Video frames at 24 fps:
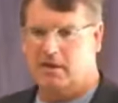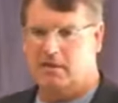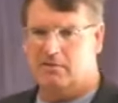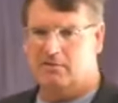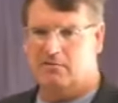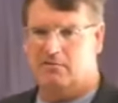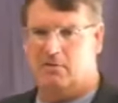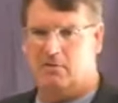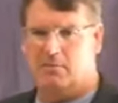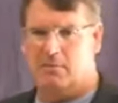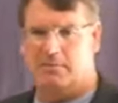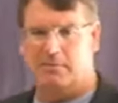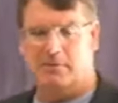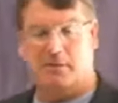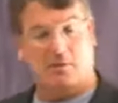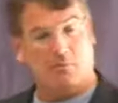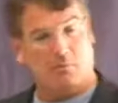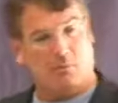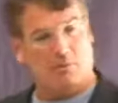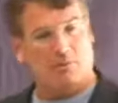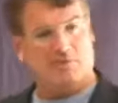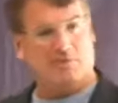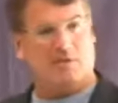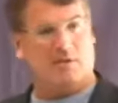And so, but
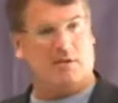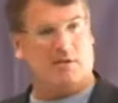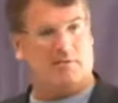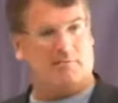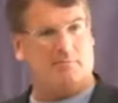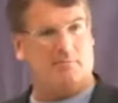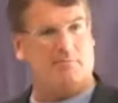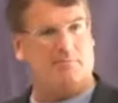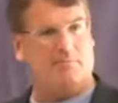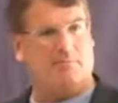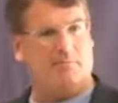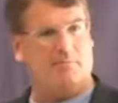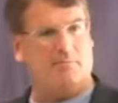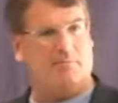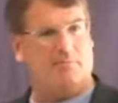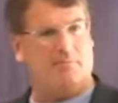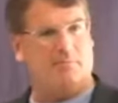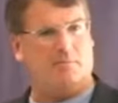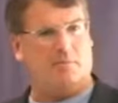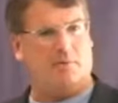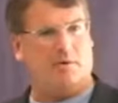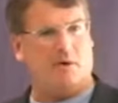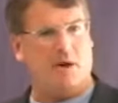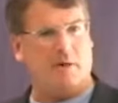then once they
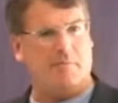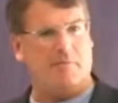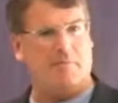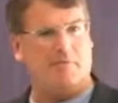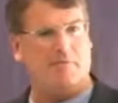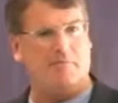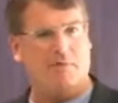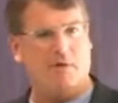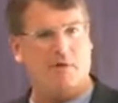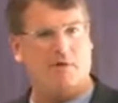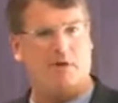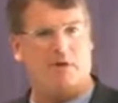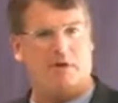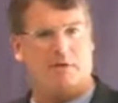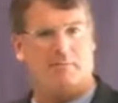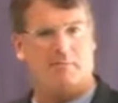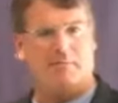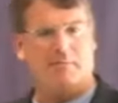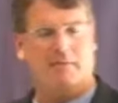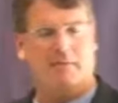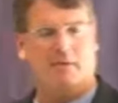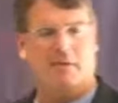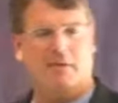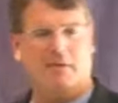were up and
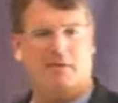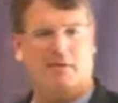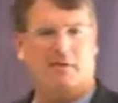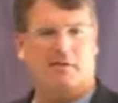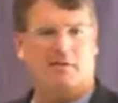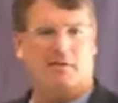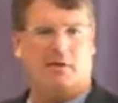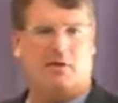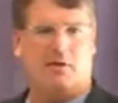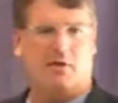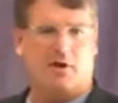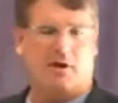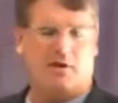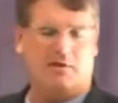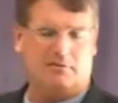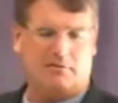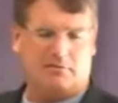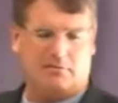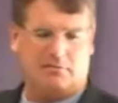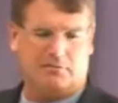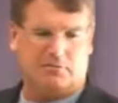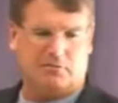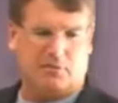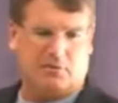running, the
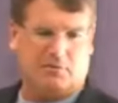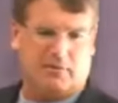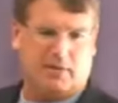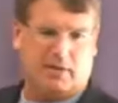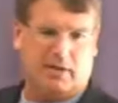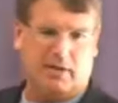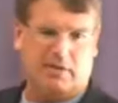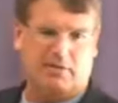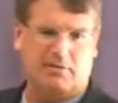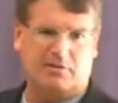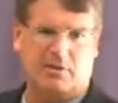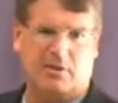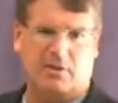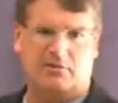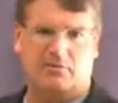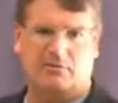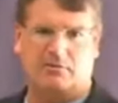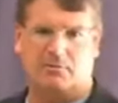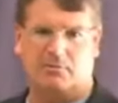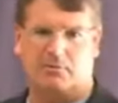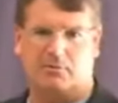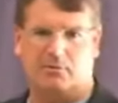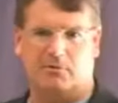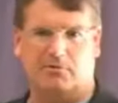cost of serving each
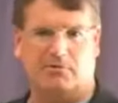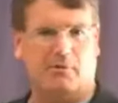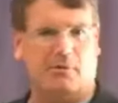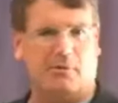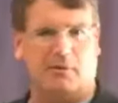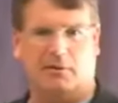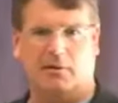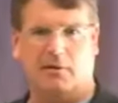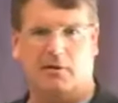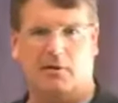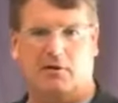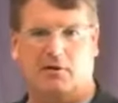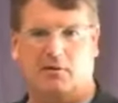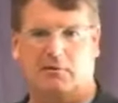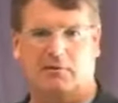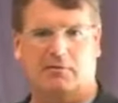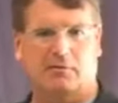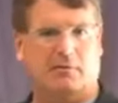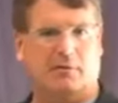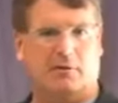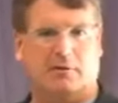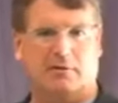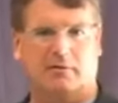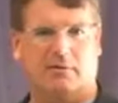customer is very
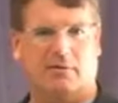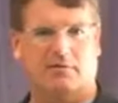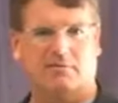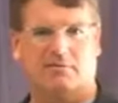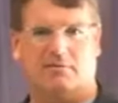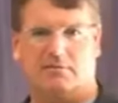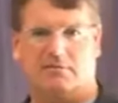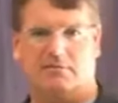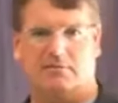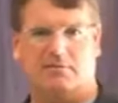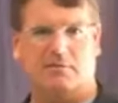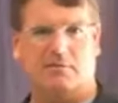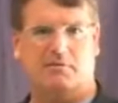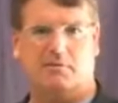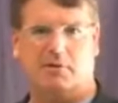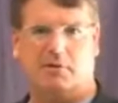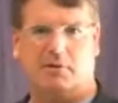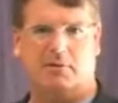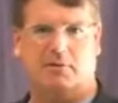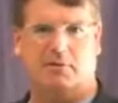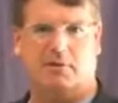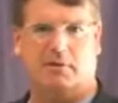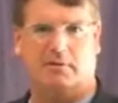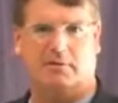low, next to
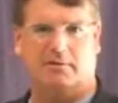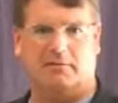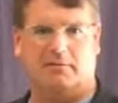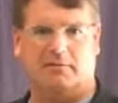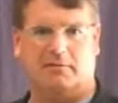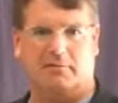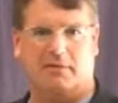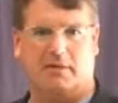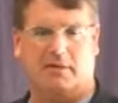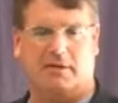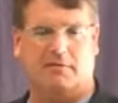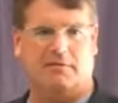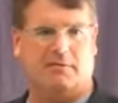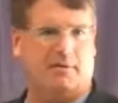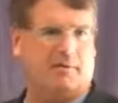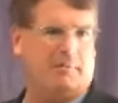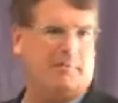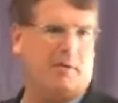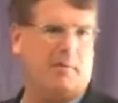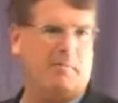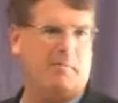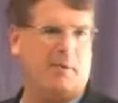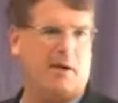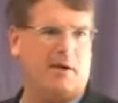zero. Think of
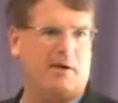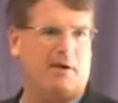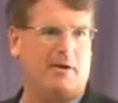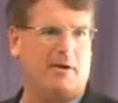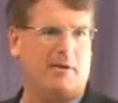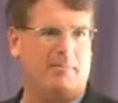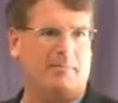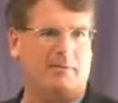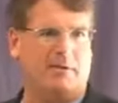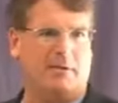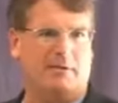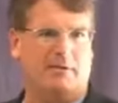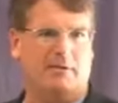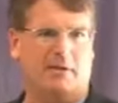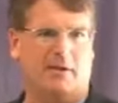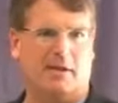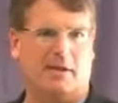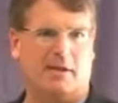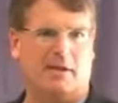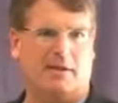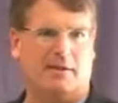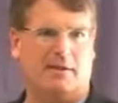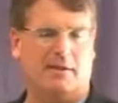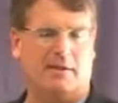a power company
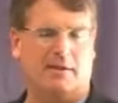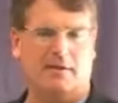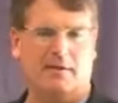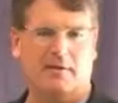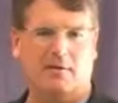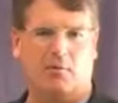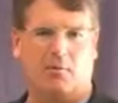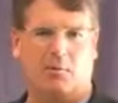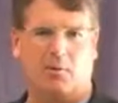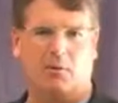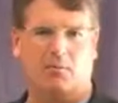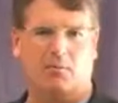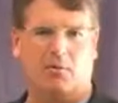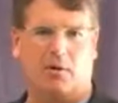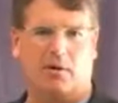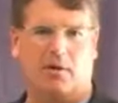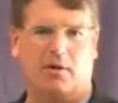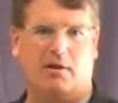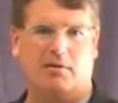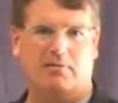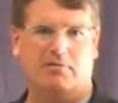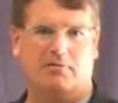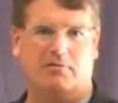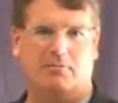today. One more
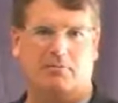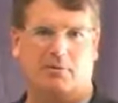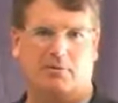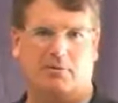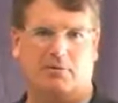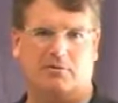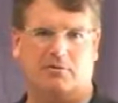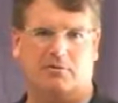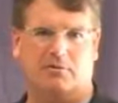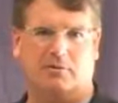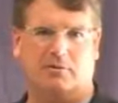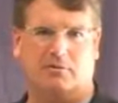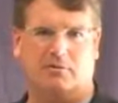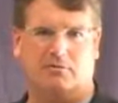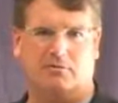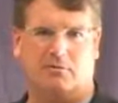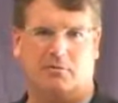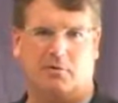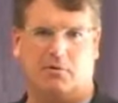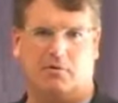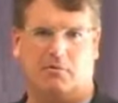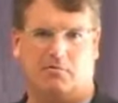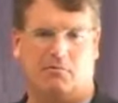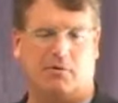customer is
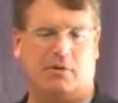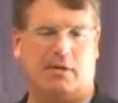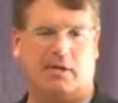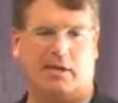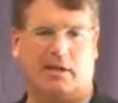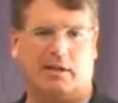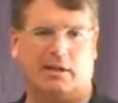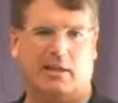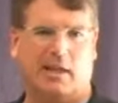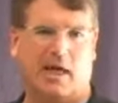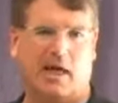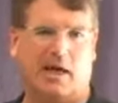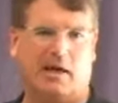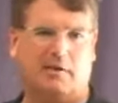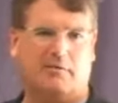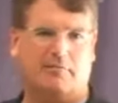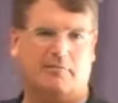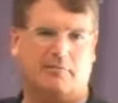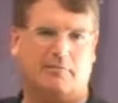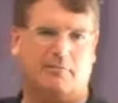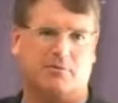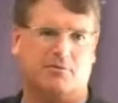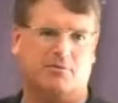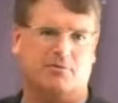running a
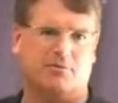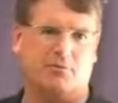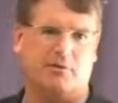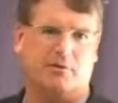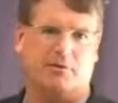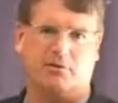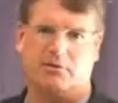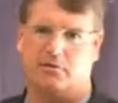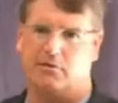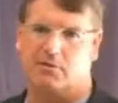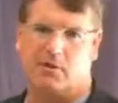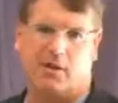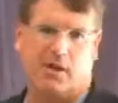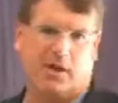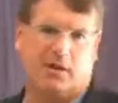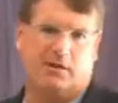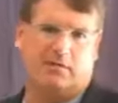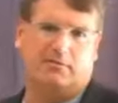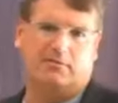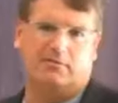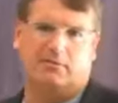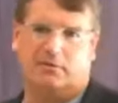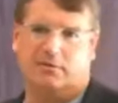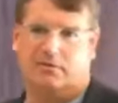line from the street to your
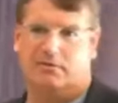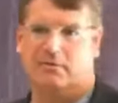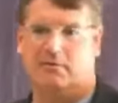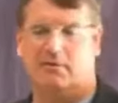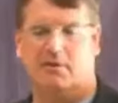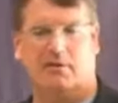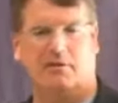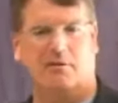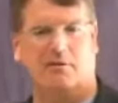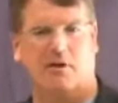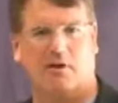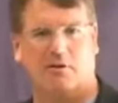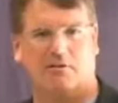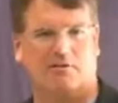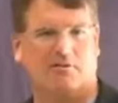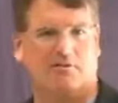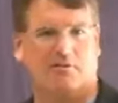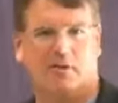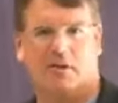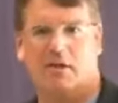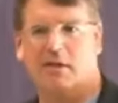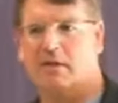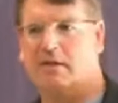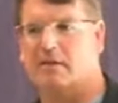house. It
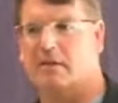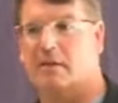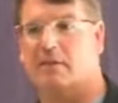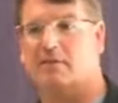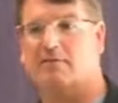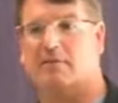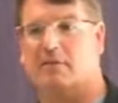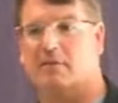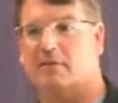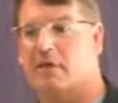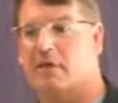costs next